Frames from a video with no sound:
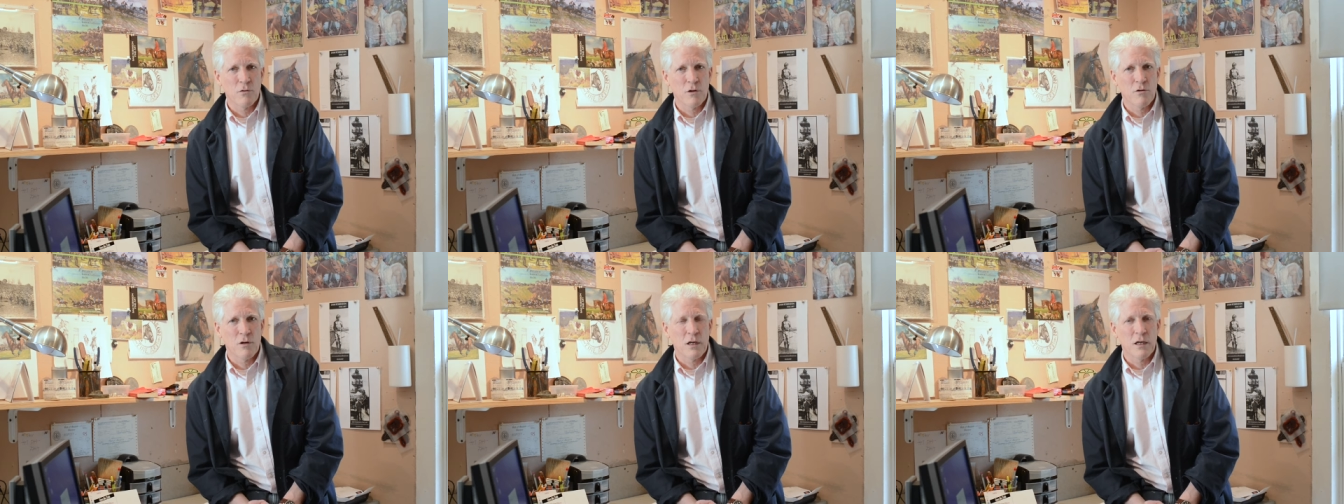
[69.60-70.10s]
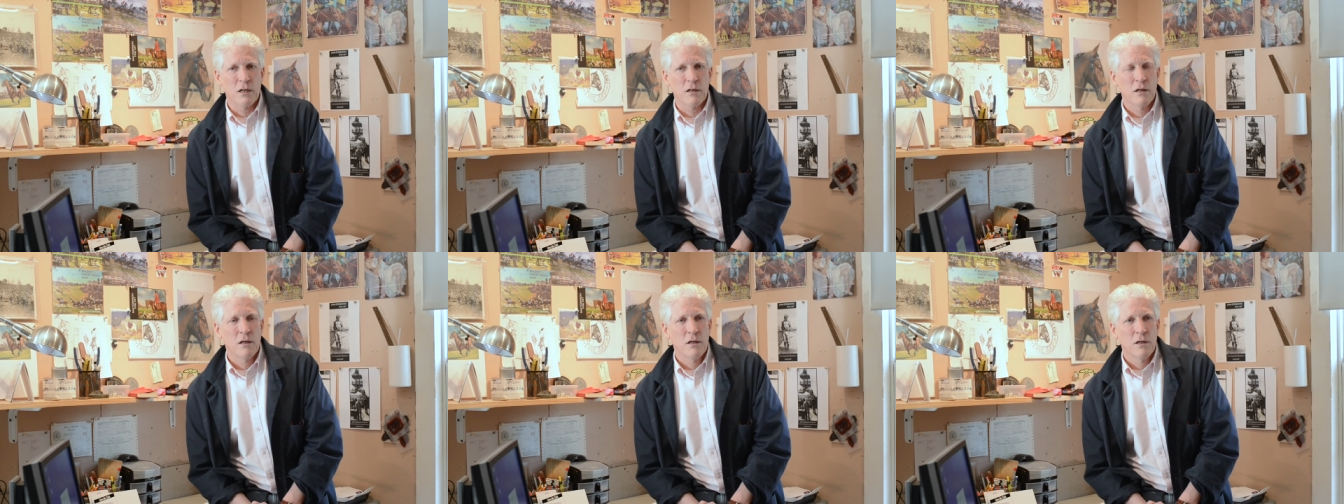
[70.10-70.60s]
Cricket
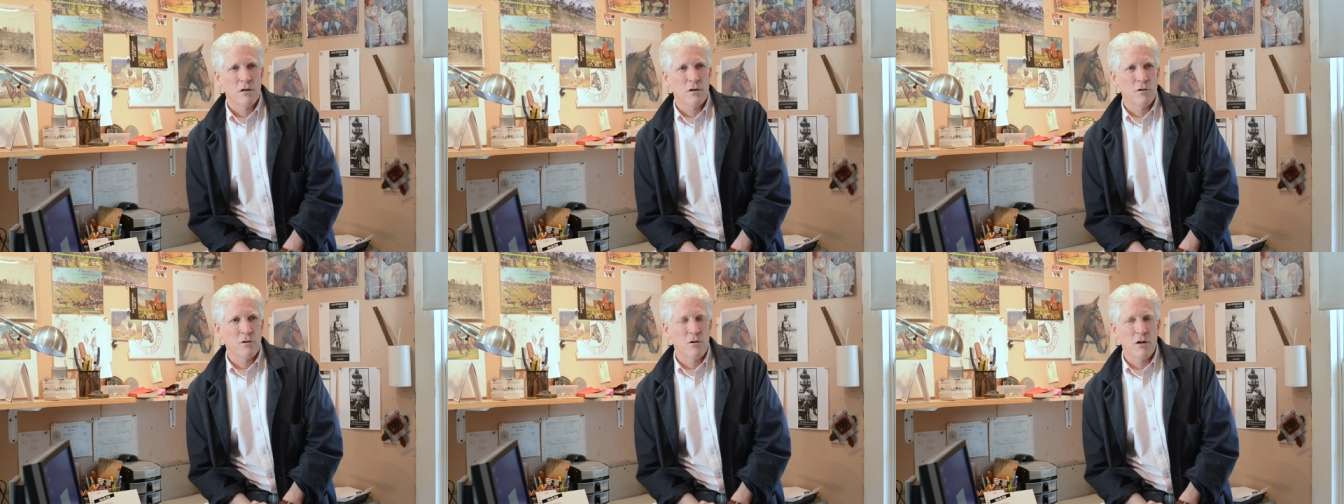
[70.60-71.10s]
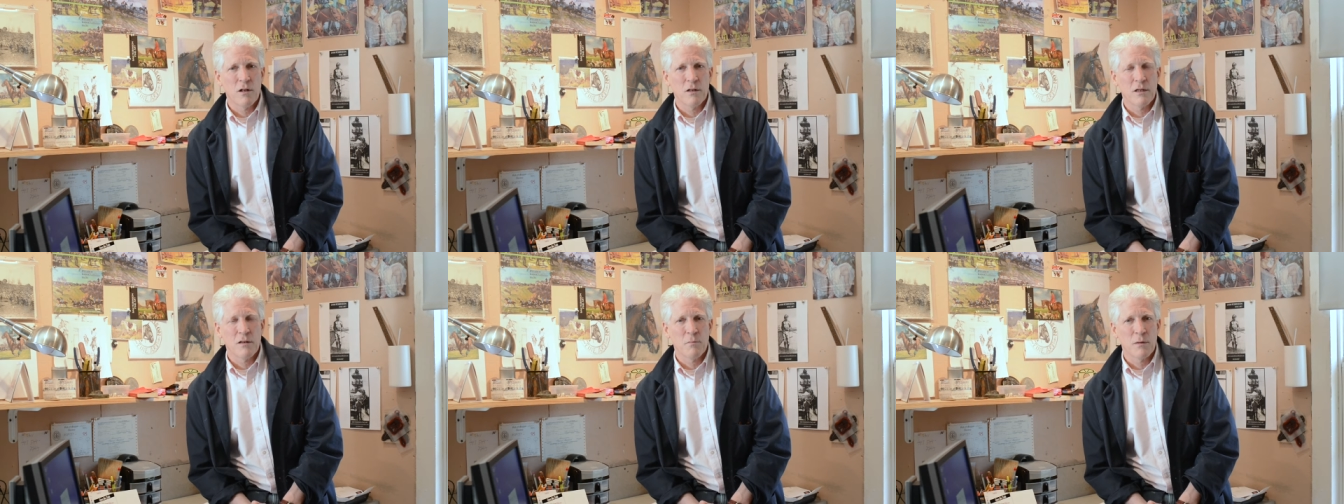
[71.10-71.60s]
Goodall
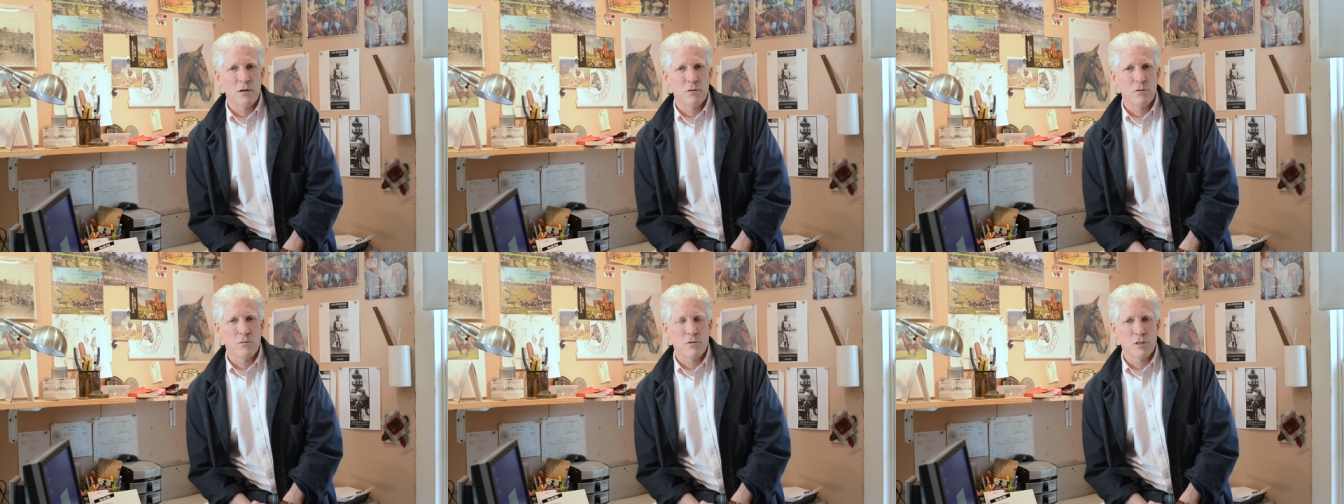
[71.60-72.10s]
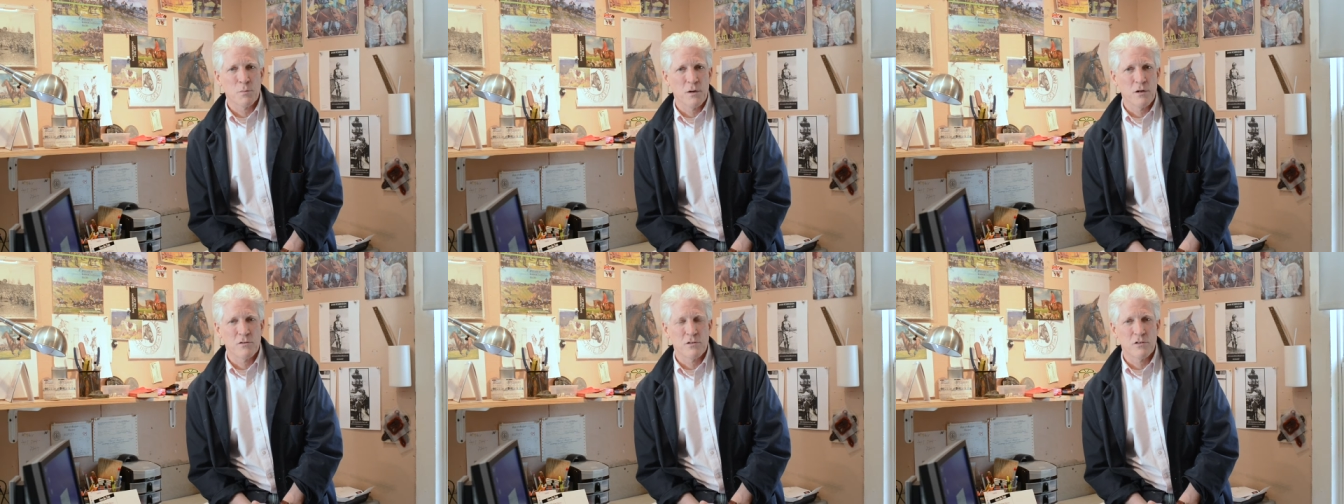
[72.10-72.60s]
and the Maryland Horse
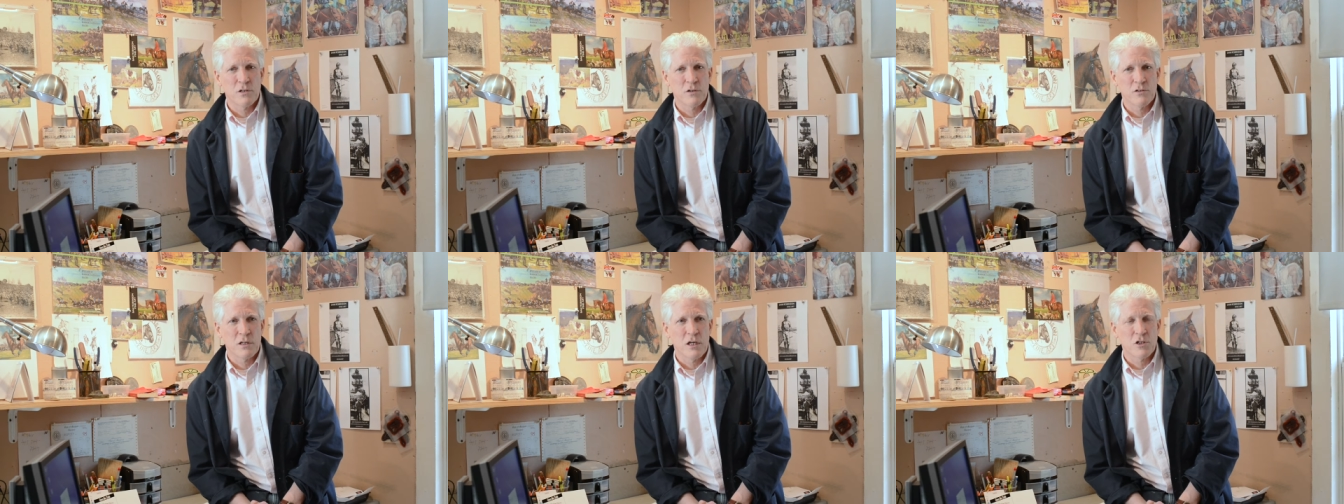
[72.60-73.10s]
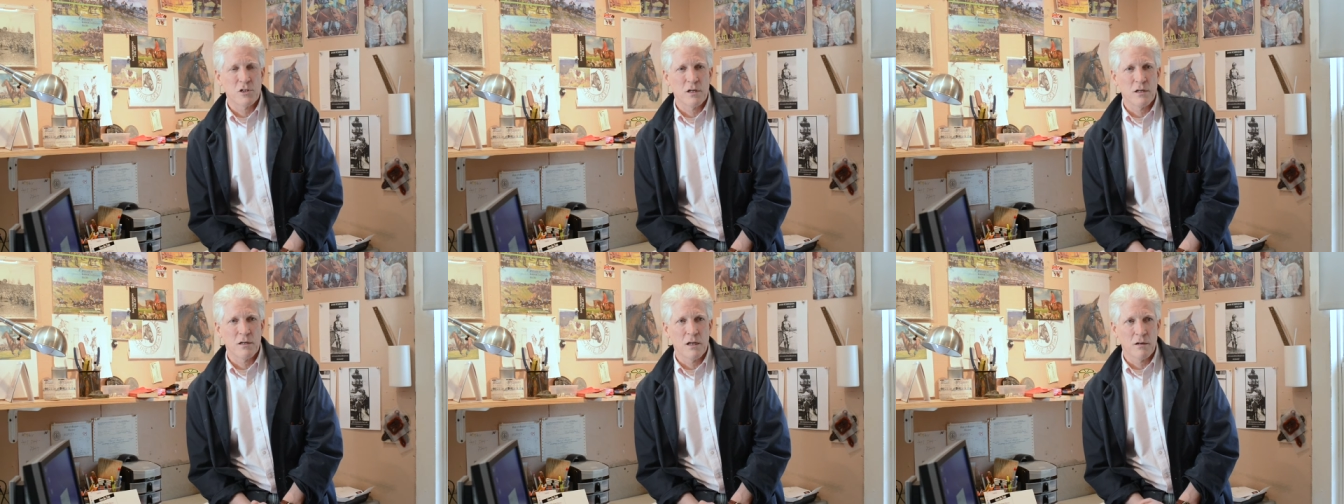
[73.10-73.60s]
Breeders Association,
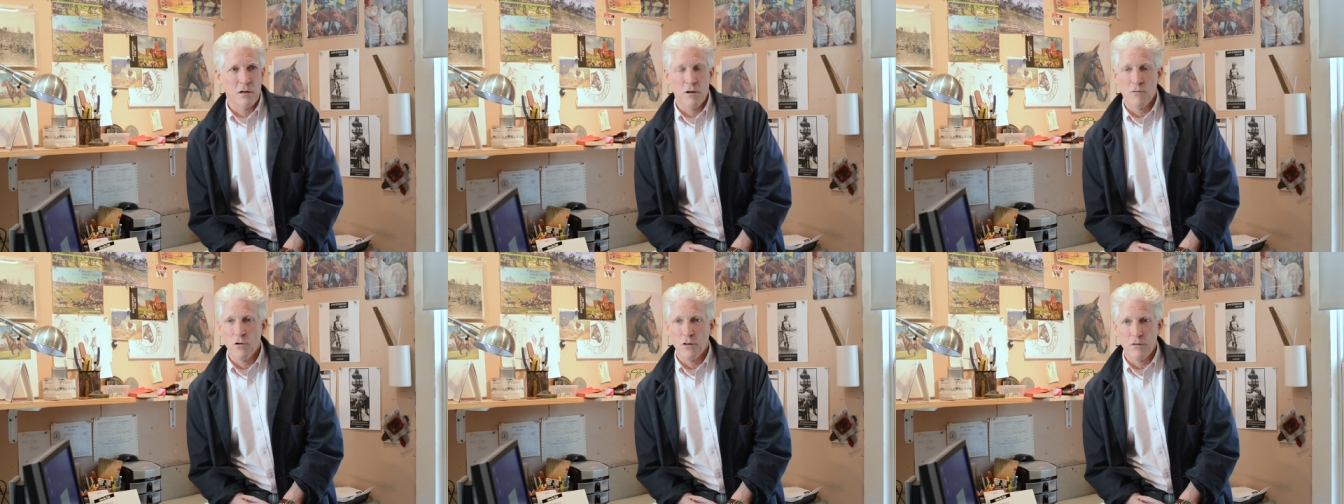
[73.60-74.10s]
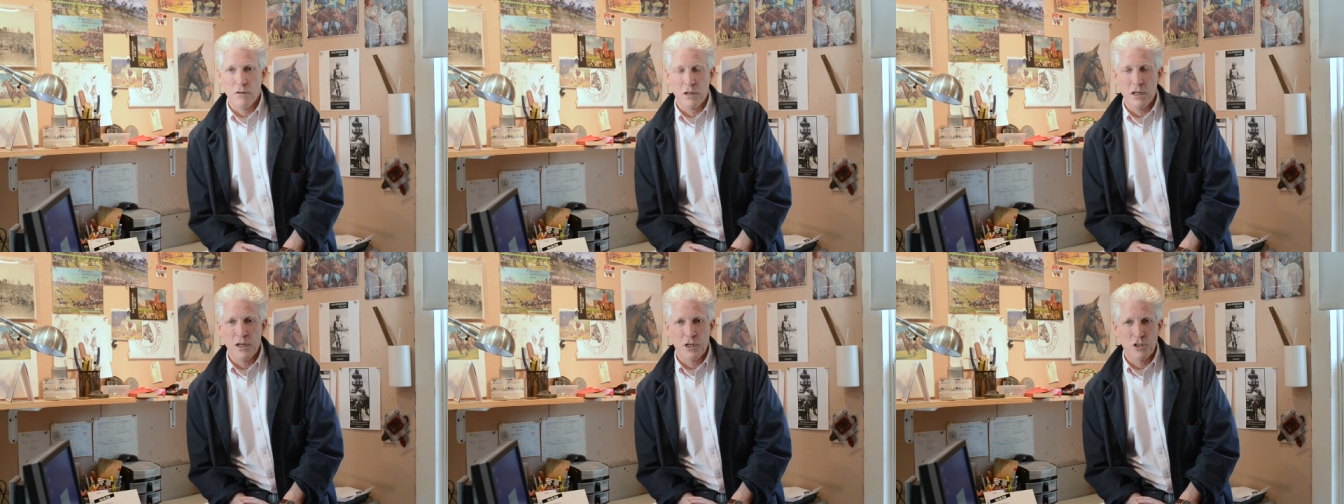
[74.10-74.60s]
and, and kind of all the
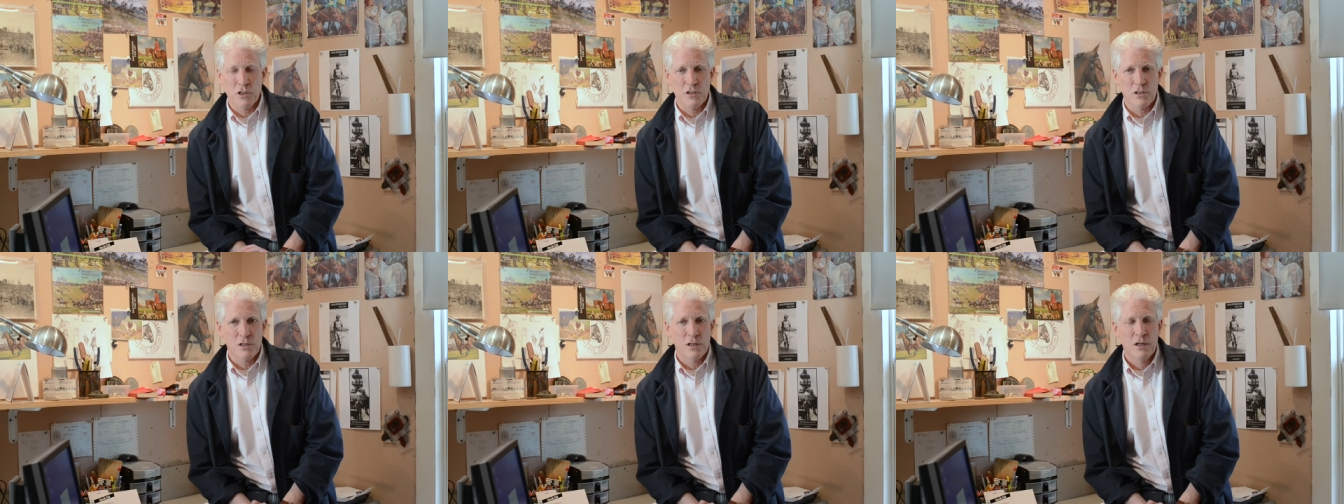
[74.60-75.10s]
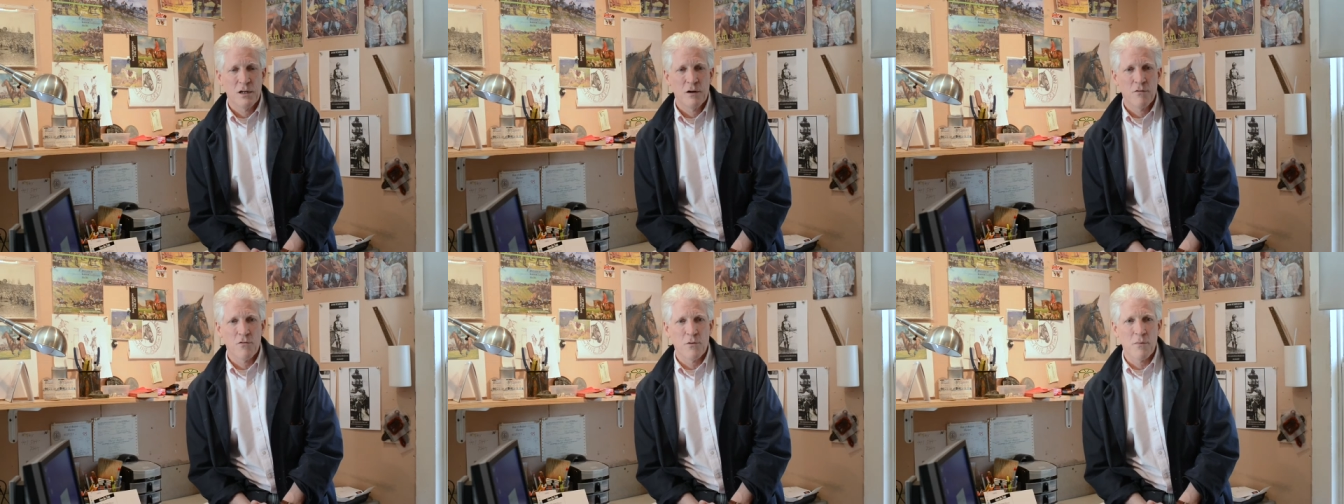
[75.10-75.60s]
connections
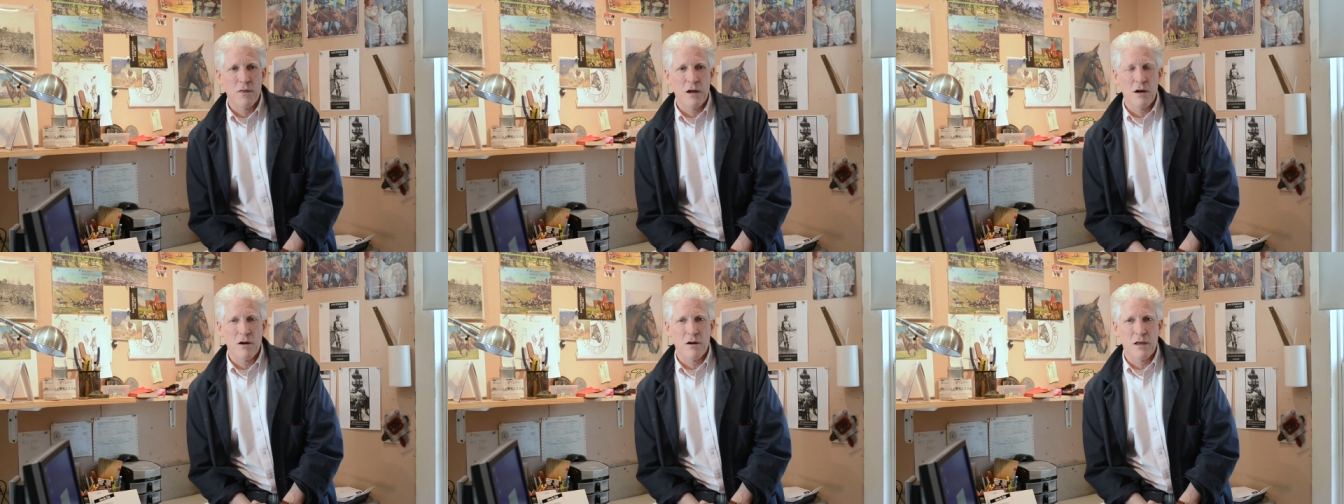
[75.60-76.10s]
from there.